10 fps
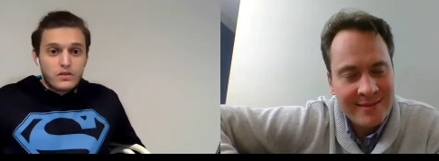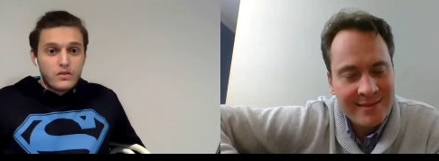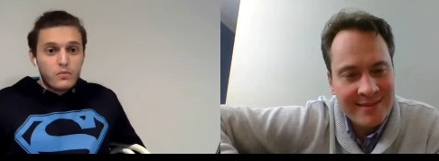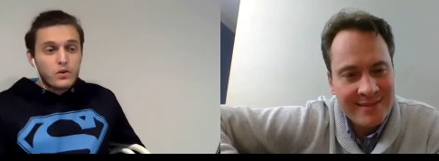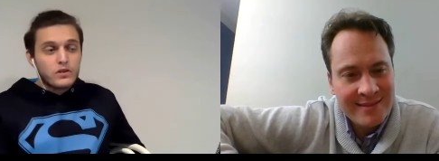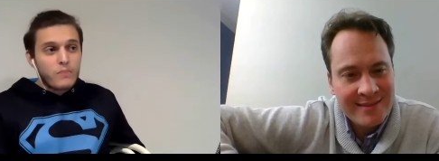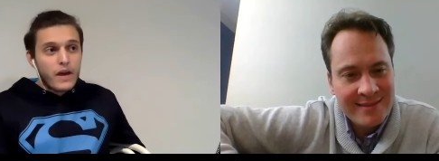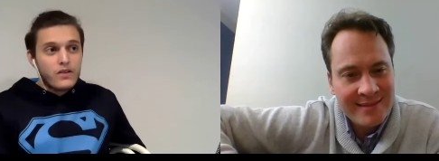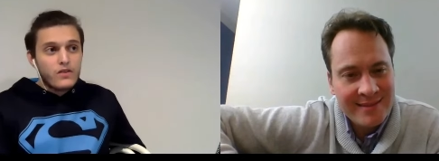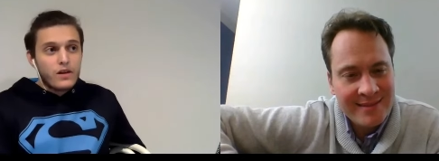Speaker 1: The worst pain
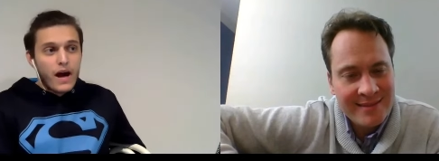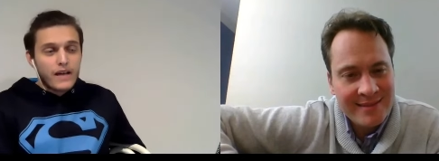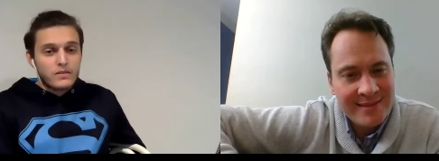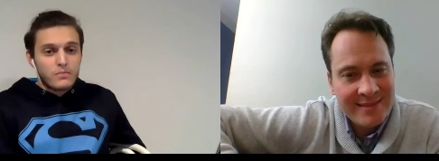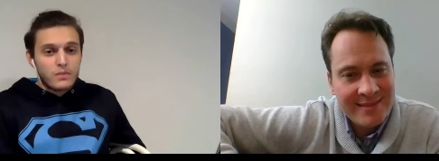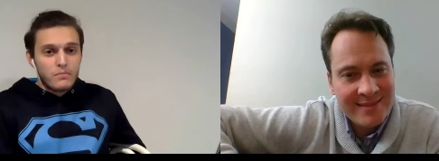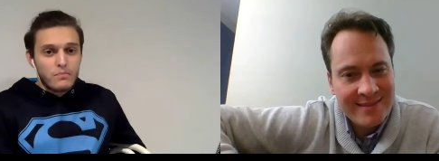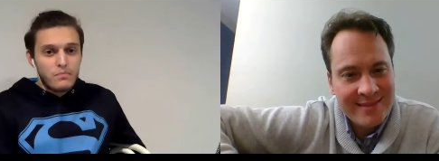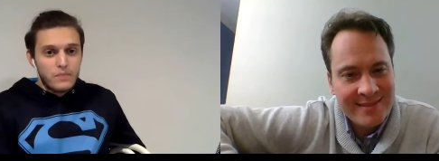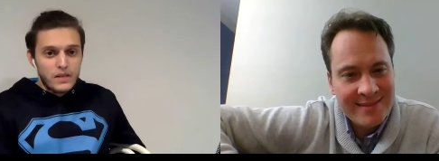you can possibly
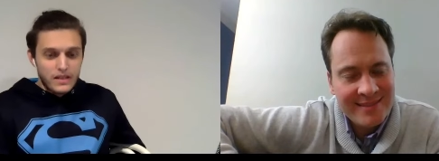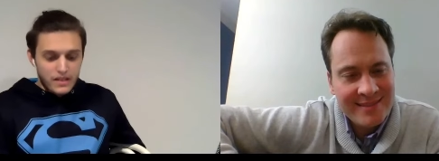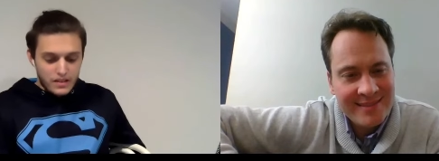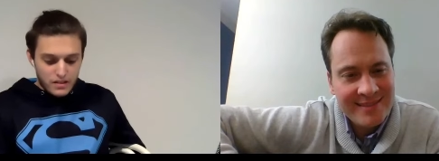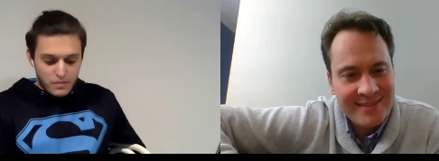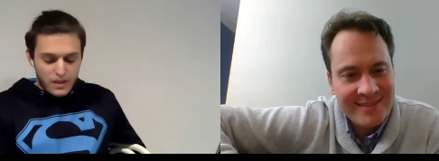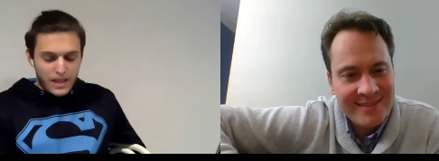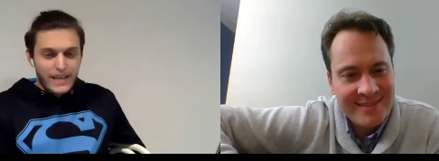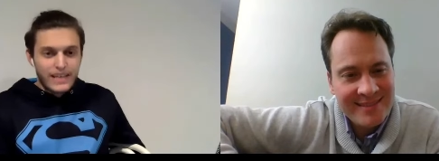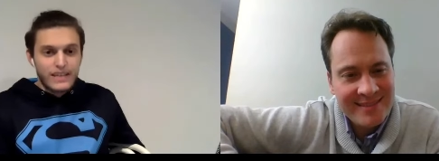be in is something that
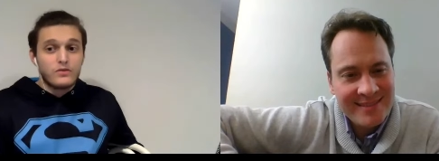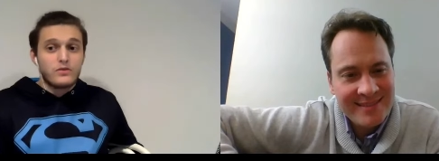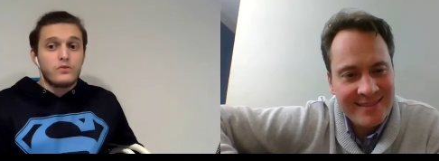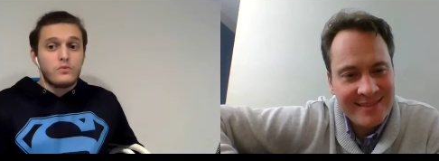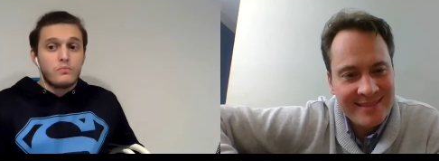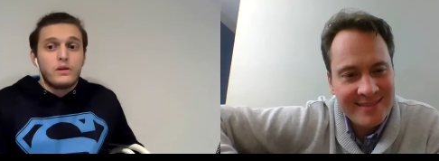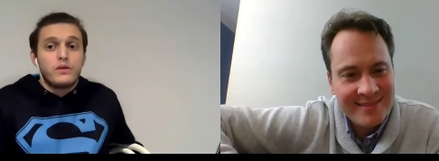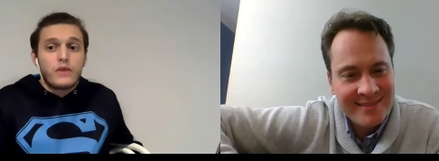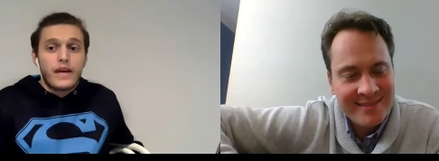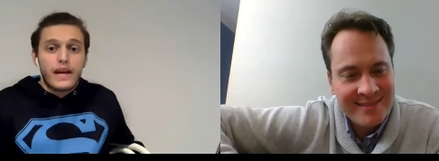kills you, but you
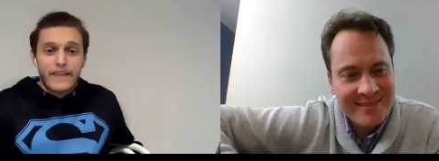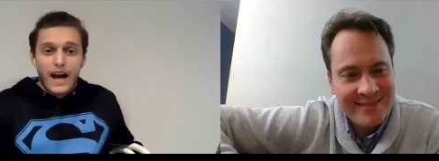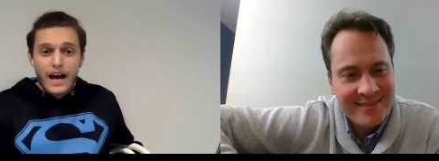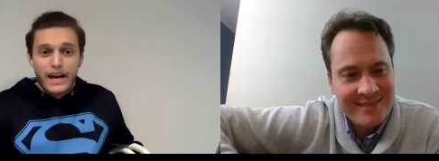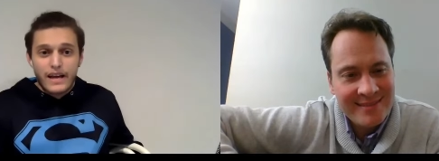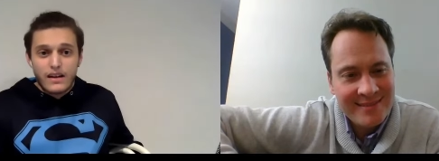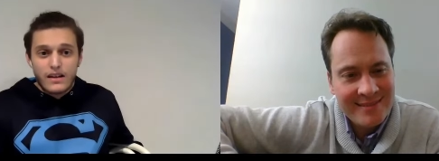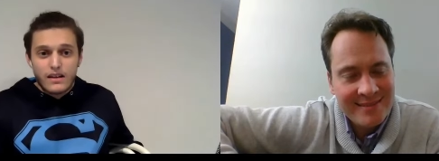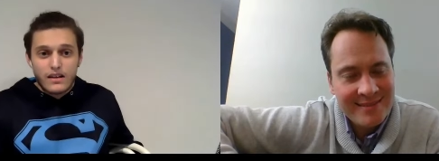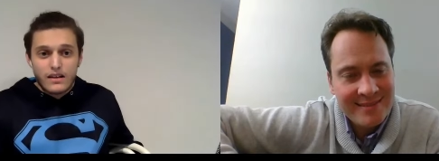can't die.
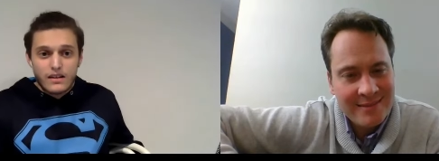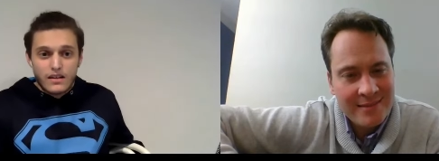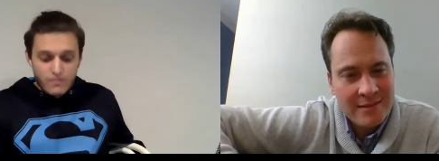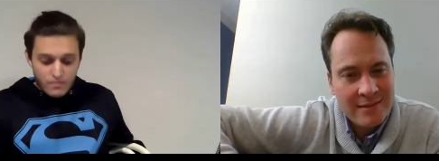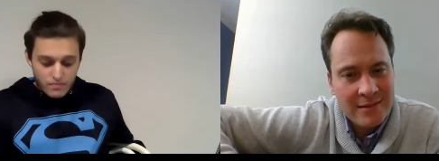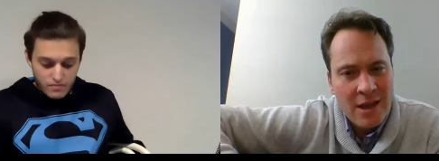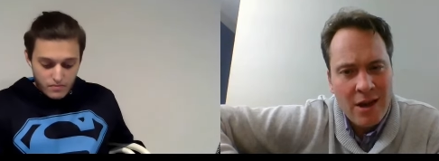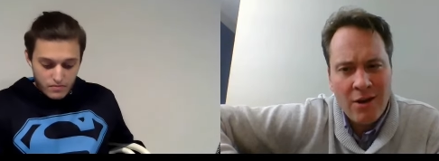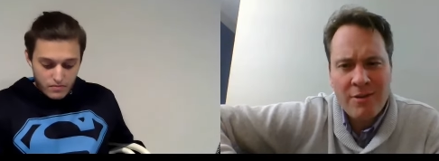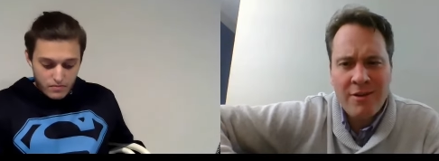
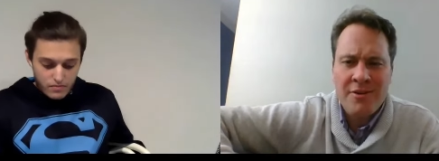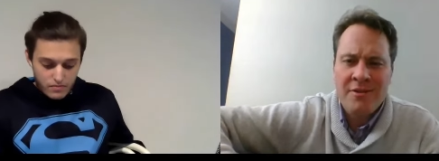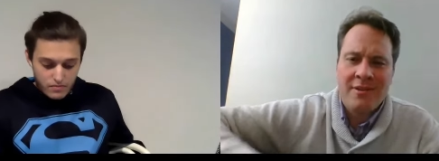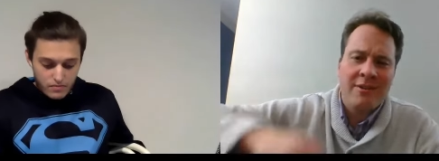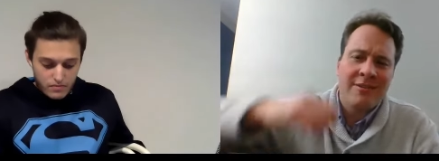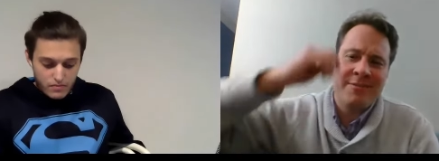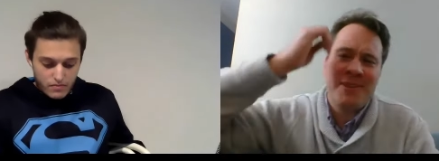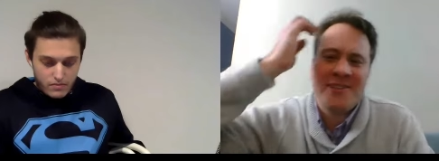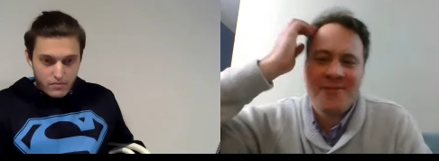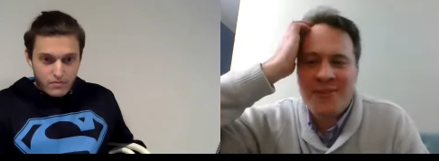
Speaker 2: Oh no, you hold on.
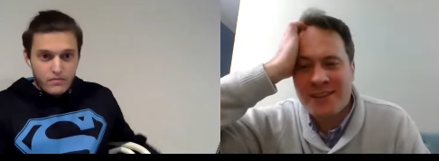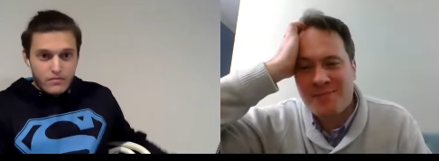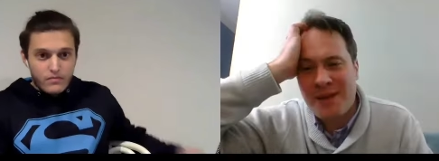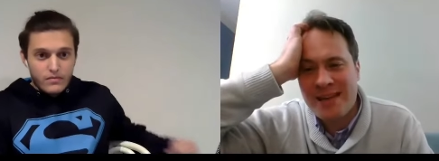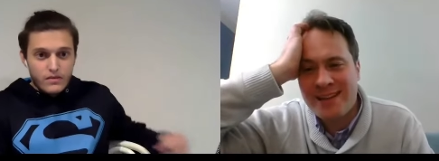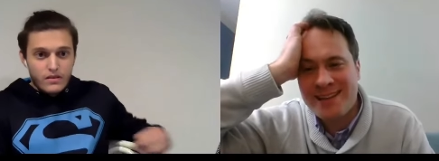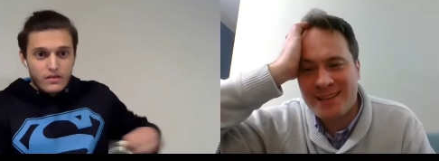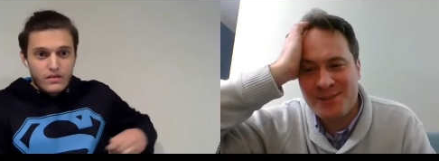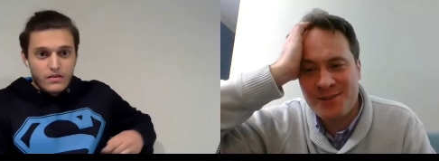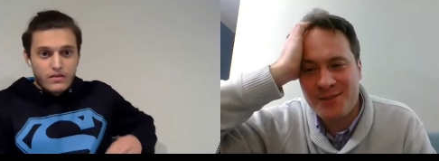Just the fact that pain
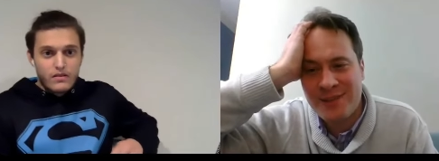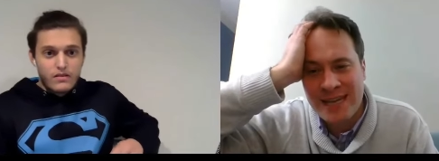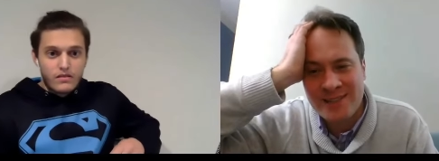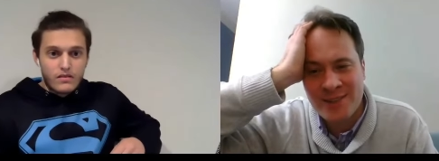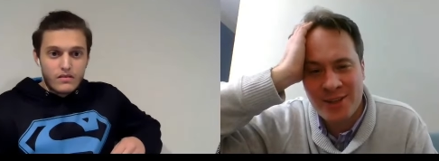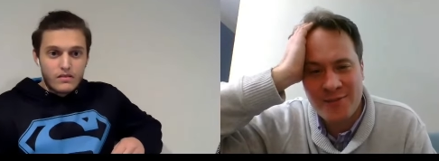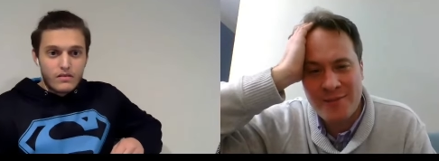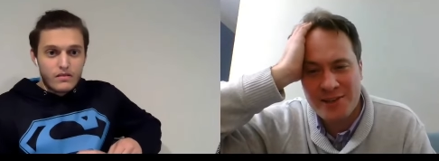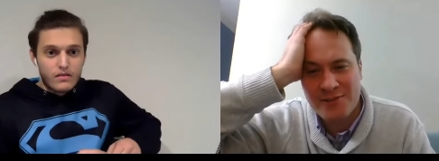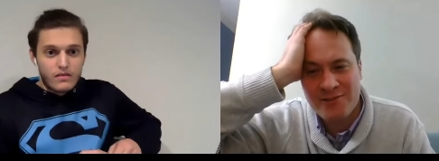kills you, that's not the
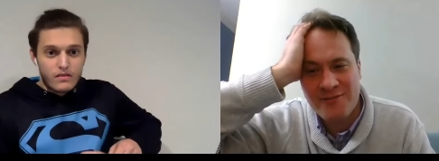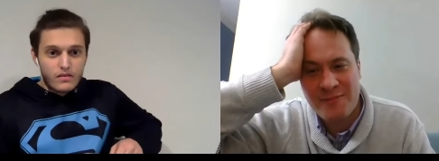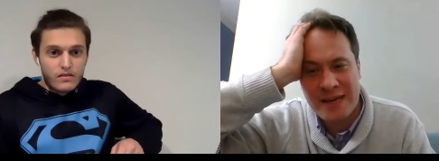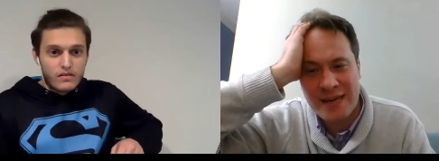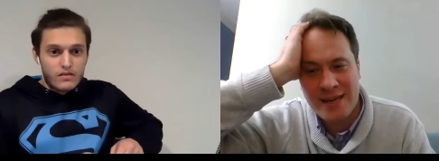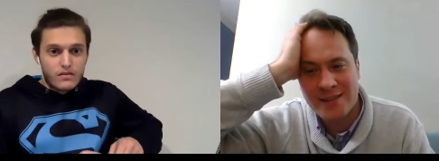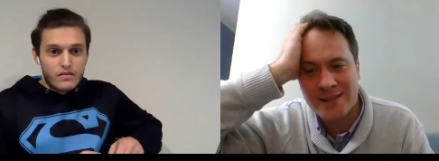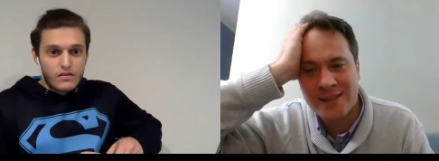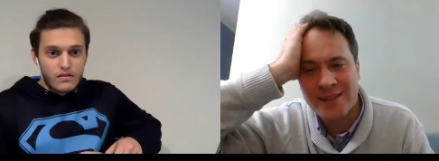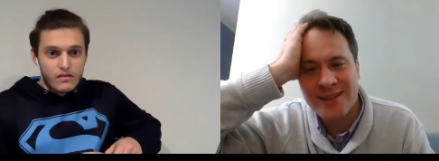measure of pain.
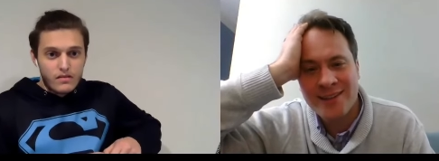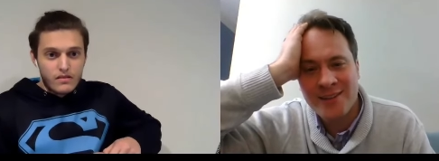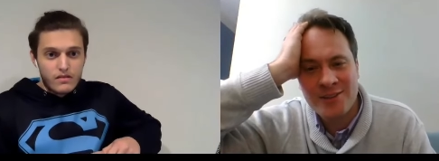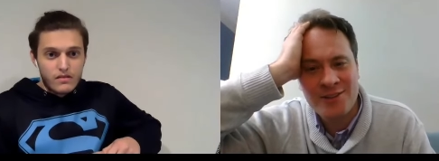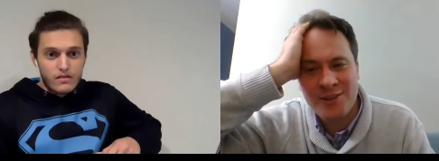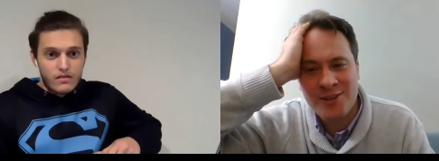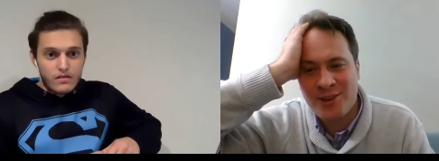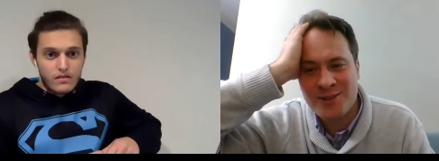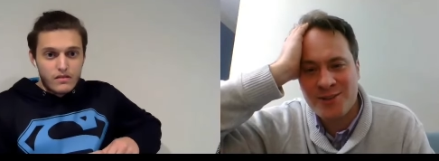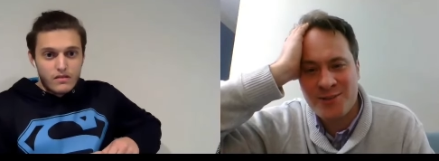That's not the
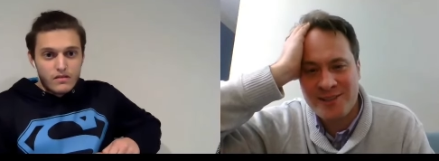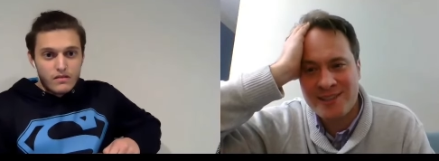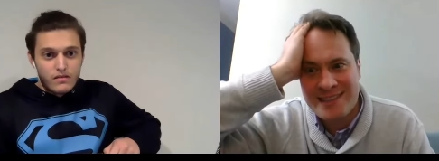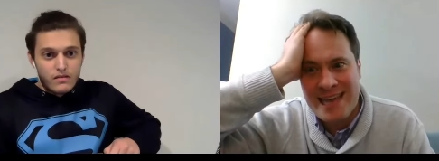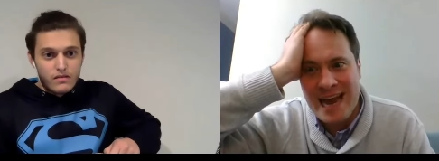consequence. It's the